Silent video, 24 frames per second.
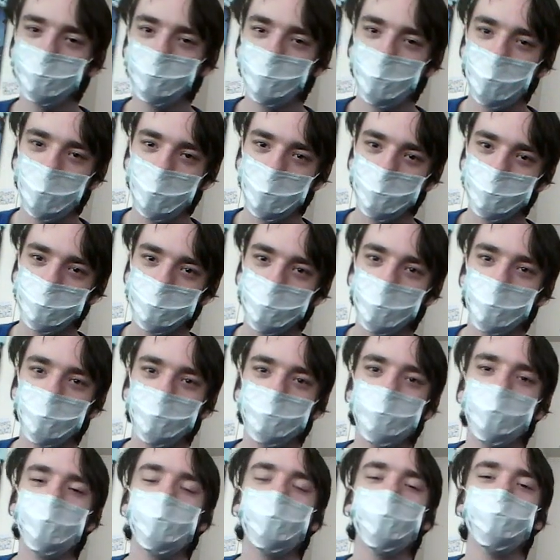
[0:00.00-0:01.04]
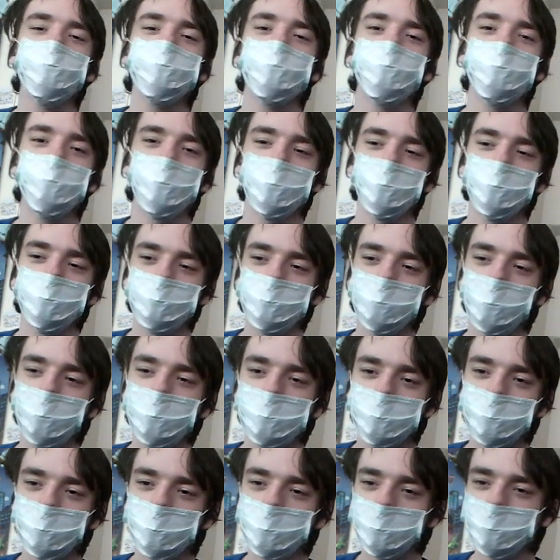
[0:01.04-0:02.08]
wife because I'm gonna
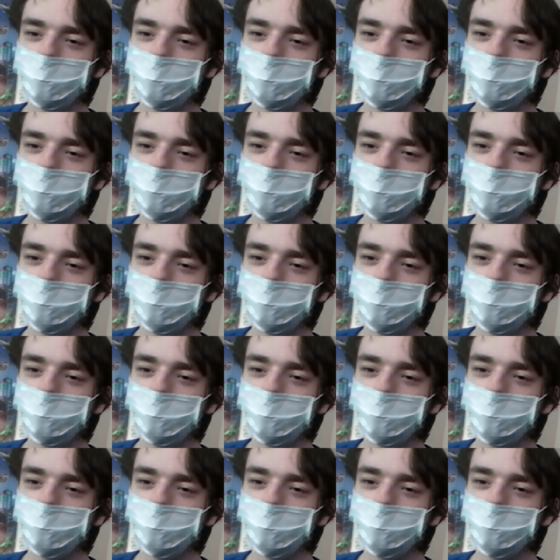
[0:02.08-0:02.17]
take your